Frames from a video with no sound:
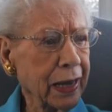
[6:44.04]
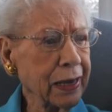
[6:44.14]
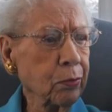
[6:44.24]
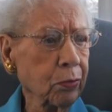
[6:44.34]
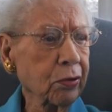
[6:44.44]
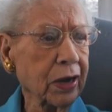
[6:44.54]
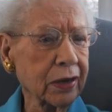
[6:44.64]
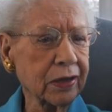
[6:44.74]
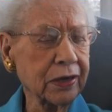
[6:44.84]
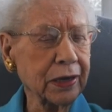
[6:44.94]
I am proud
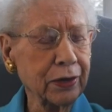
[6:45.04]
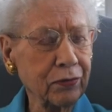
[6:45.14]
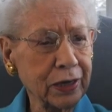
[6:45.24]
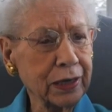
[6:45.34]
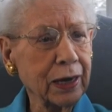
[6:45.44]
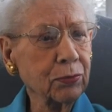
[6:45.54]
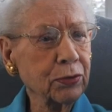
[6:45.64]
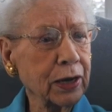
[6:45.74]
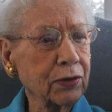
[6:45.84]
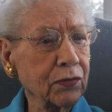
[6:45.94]
of the Navy, and I'm
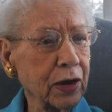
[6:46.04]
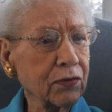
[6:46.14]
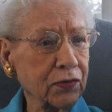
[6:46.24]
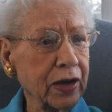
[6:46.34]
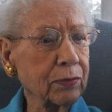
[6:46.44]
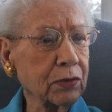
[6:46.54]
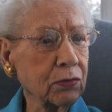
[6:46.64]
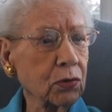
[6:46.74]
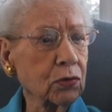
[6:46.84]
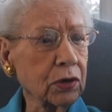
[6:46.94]
proud of our family
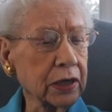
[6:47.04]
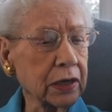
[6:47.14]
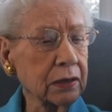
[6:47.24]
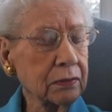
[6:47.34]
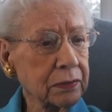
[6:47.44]
role in it.